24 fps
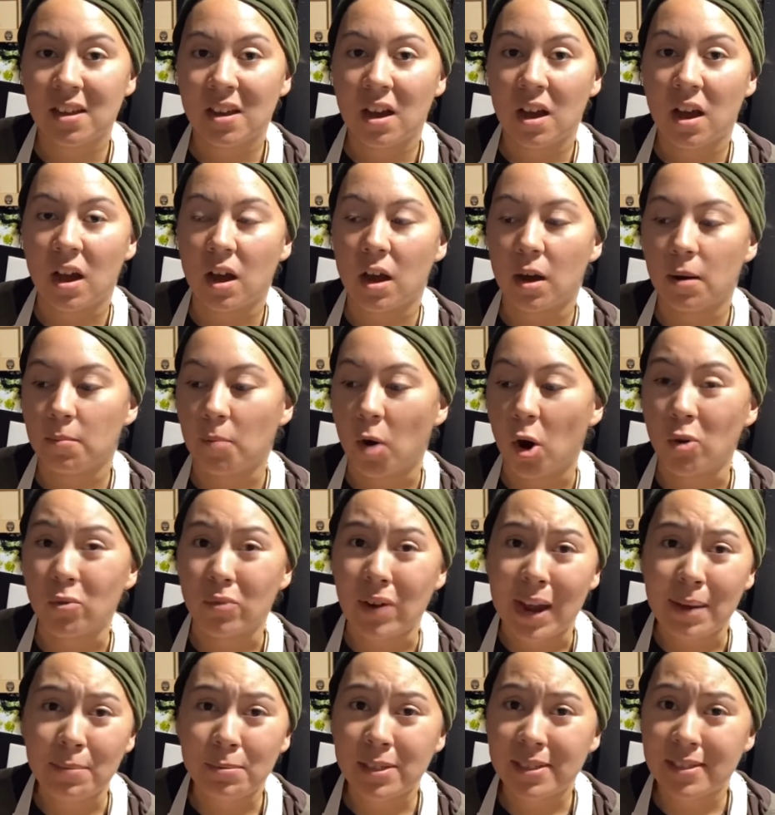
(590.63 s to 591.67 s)
Our
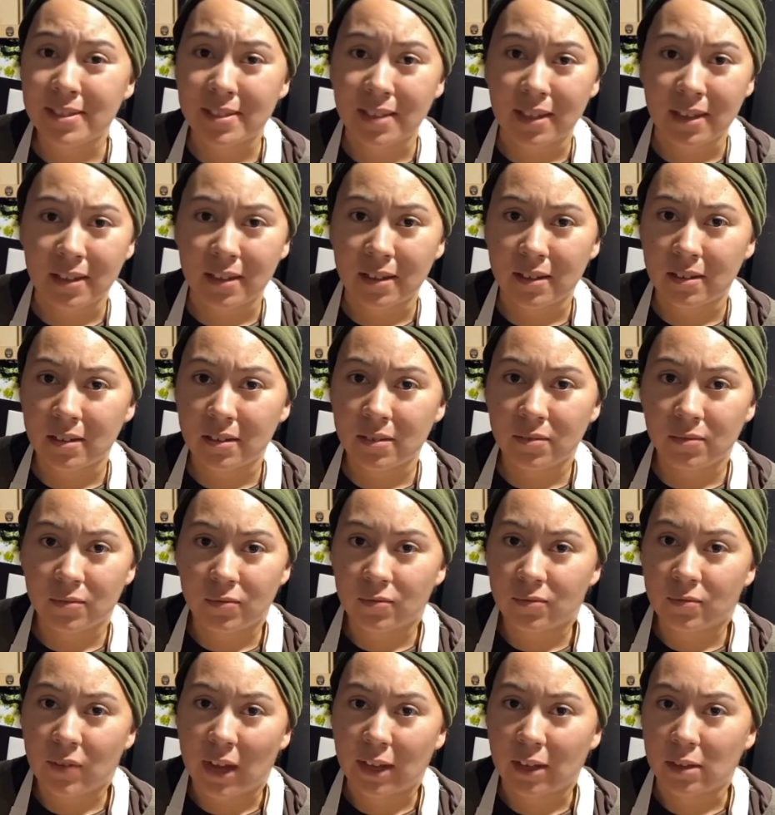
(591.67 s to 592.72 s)
rabbits get
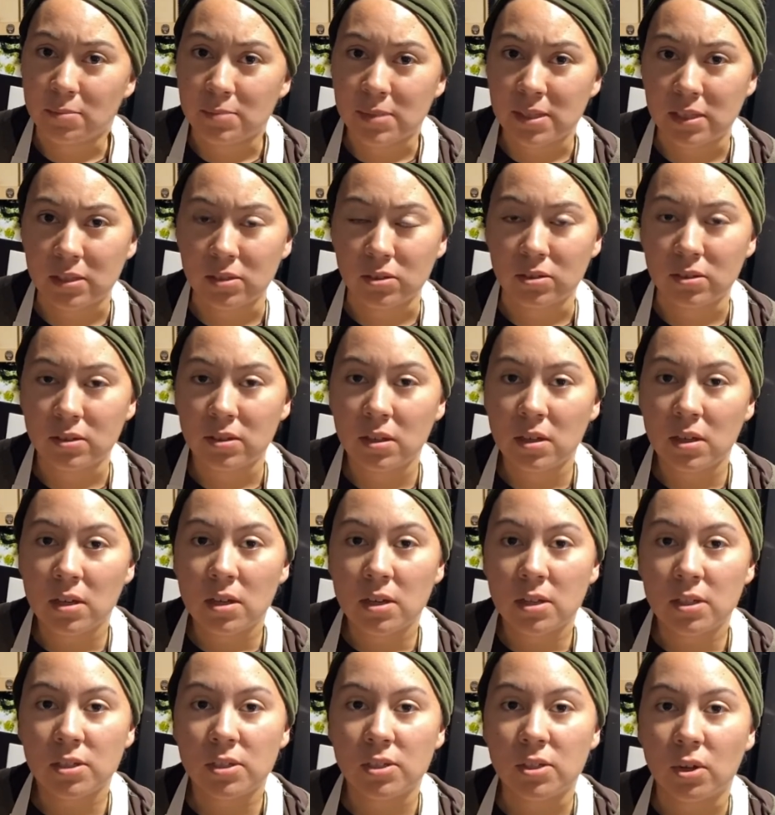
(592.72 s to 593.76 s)
vacuum sealed.
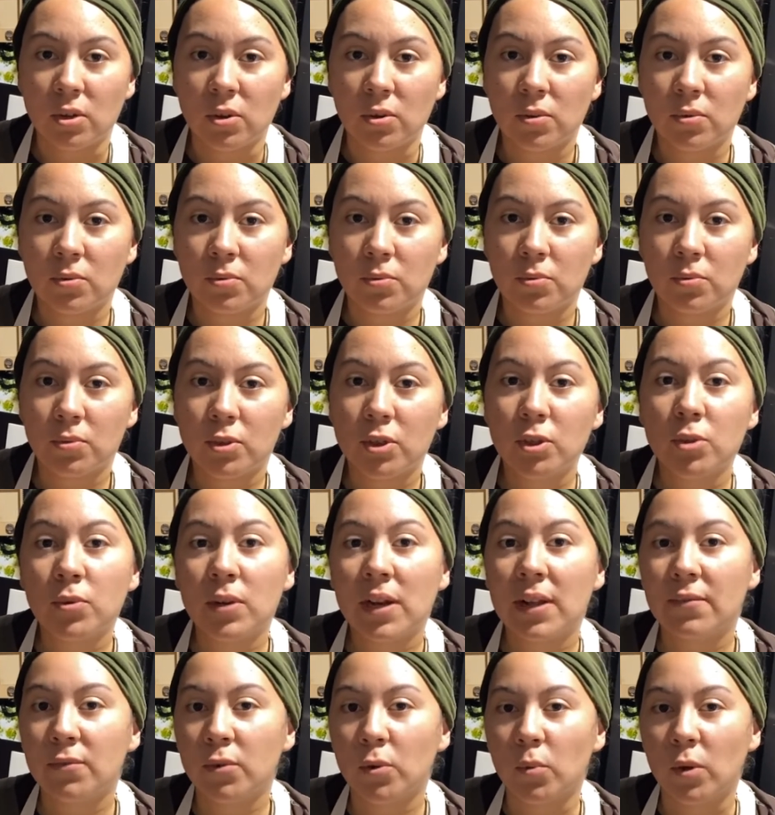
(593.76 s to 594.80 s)
So do
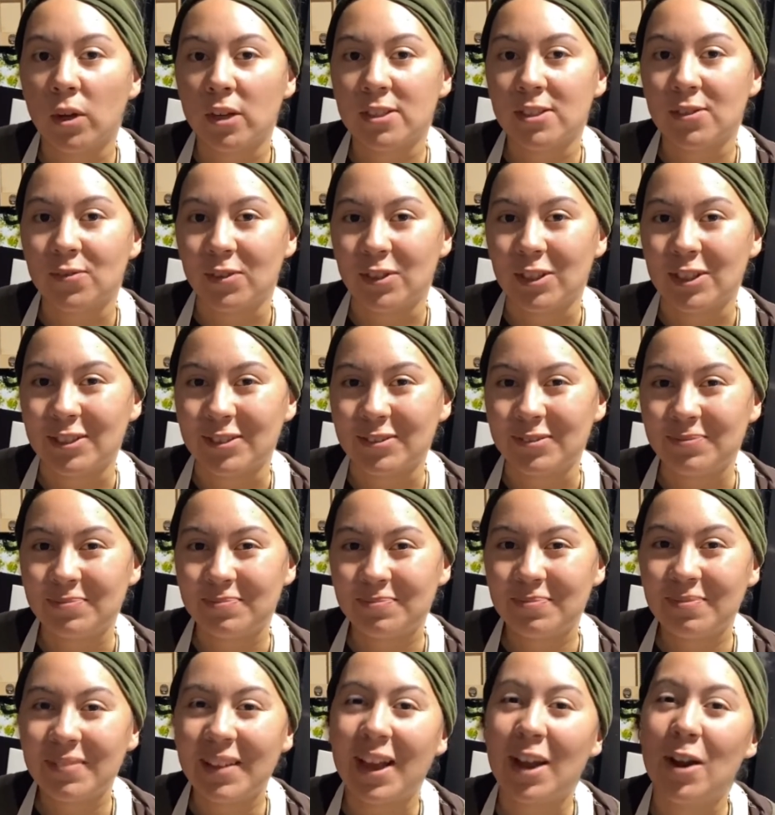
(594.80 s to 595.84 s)
whatever works for you.
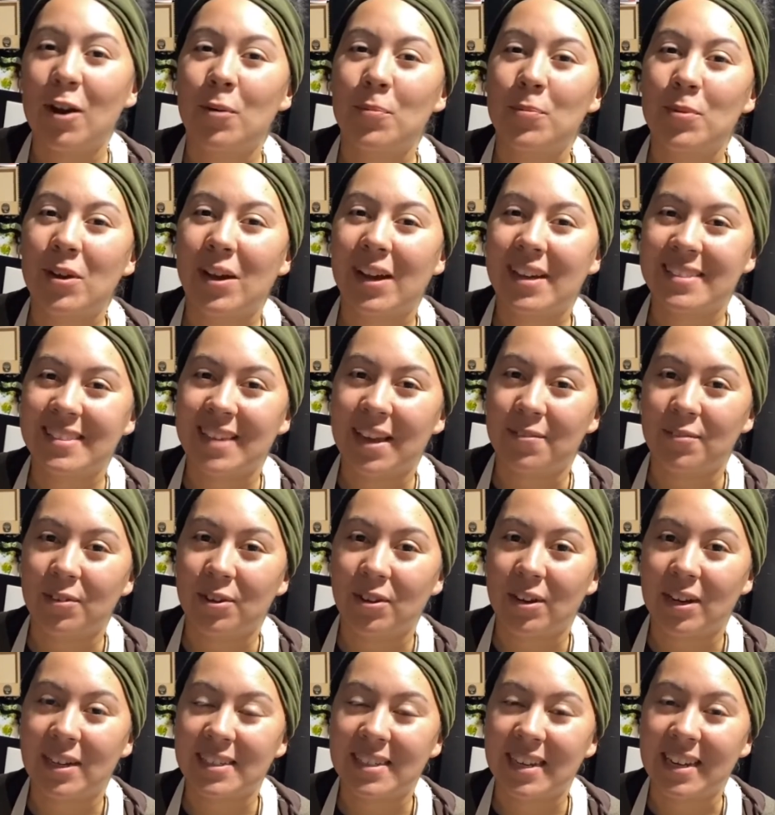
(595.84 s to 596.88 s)
I hope you guys have a
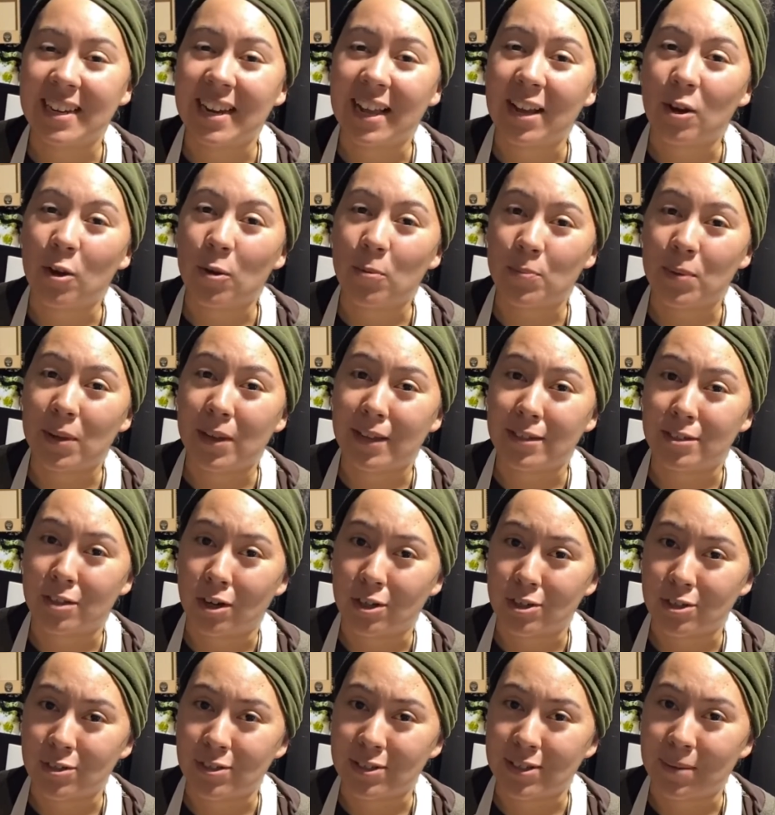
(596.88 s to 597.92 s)
great day, and I hope it
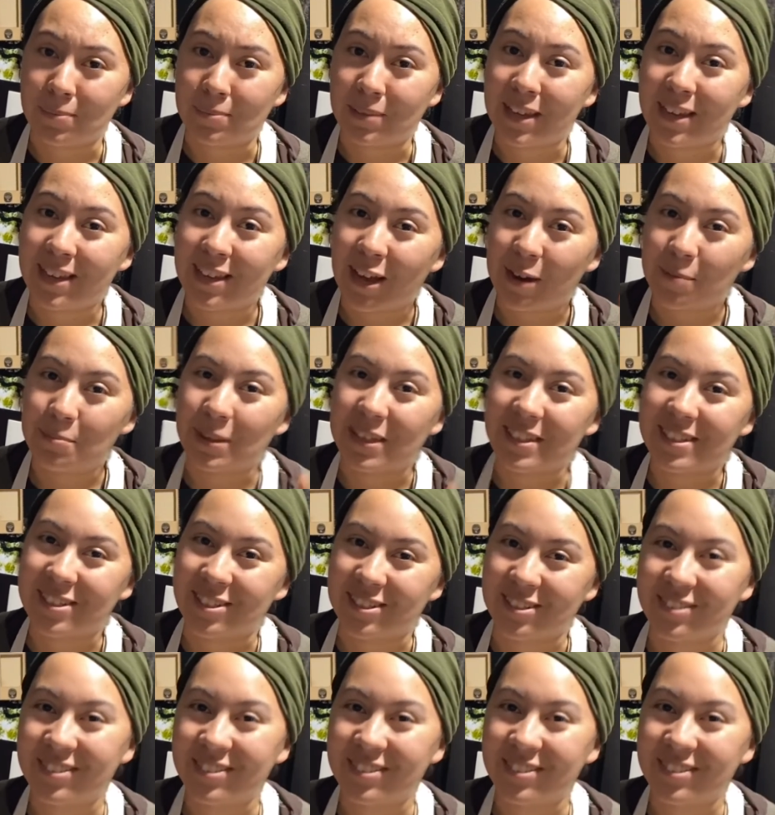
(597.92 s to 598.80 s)
taught you something. God bless you.